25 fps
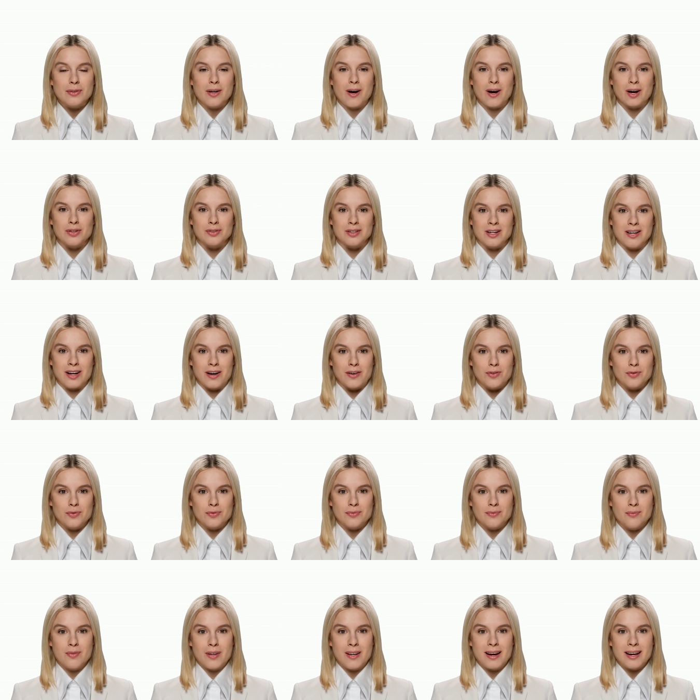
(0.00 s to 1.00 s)
Also,
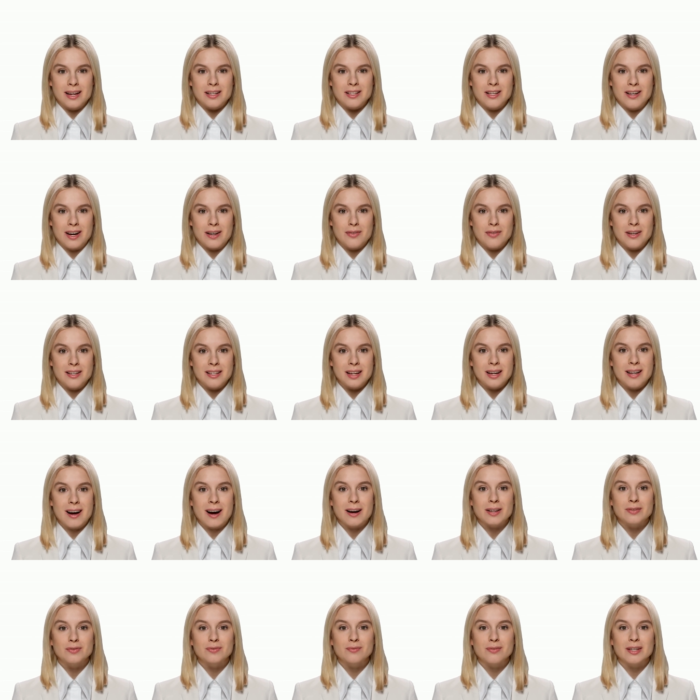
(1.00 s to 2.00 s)
reconciling
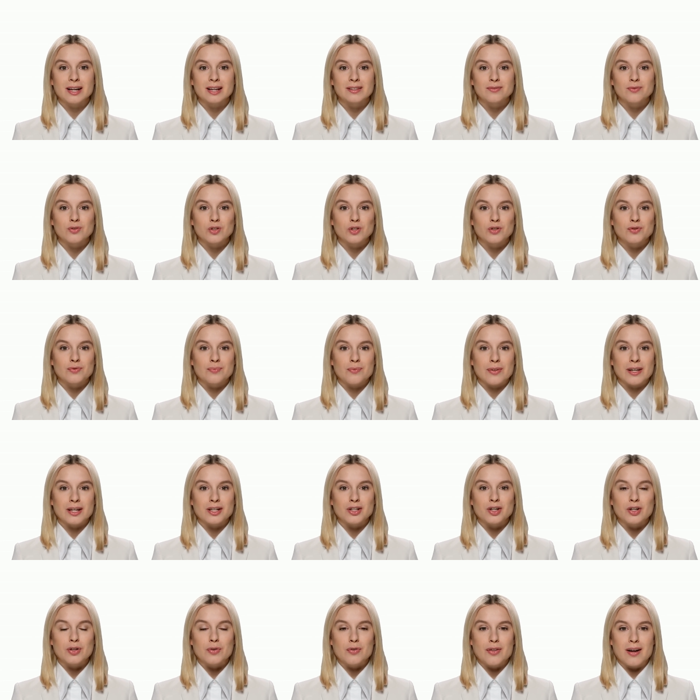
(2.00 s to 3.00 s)
accounts payable makes
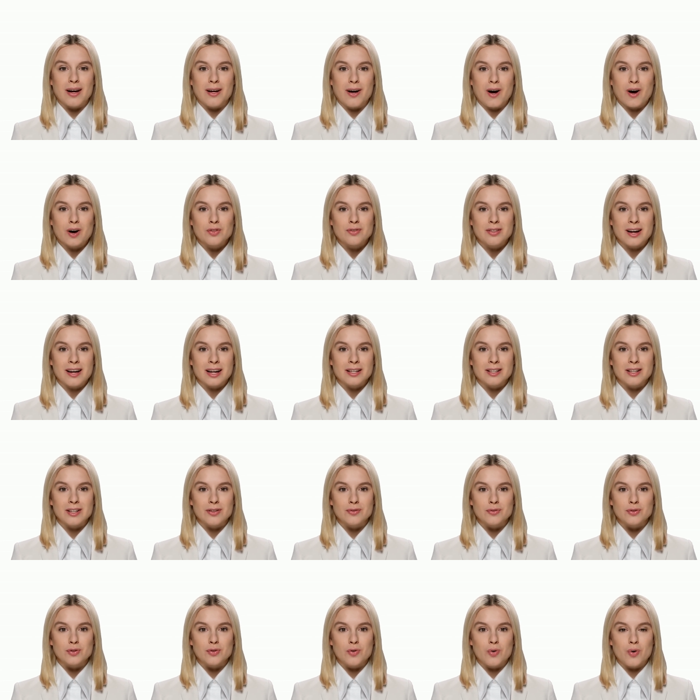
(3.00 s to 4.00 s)
sure that all debts are
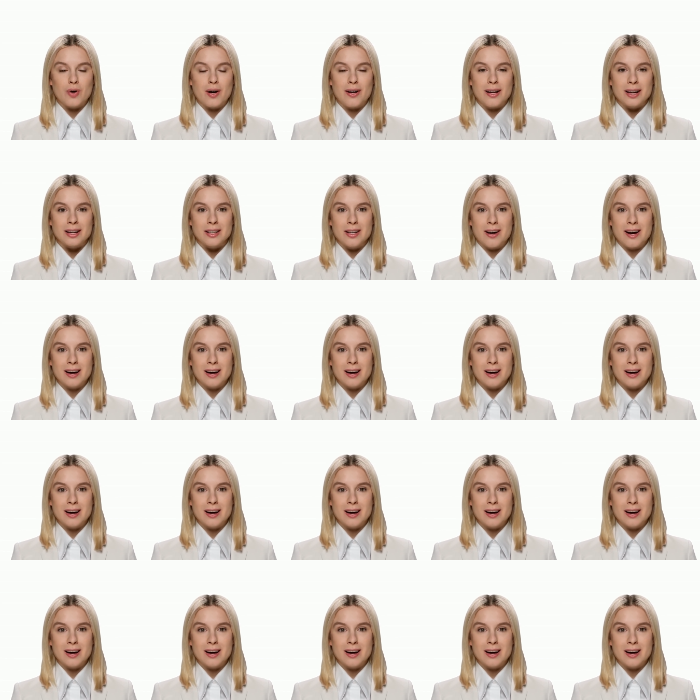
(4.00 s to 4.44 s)
recorded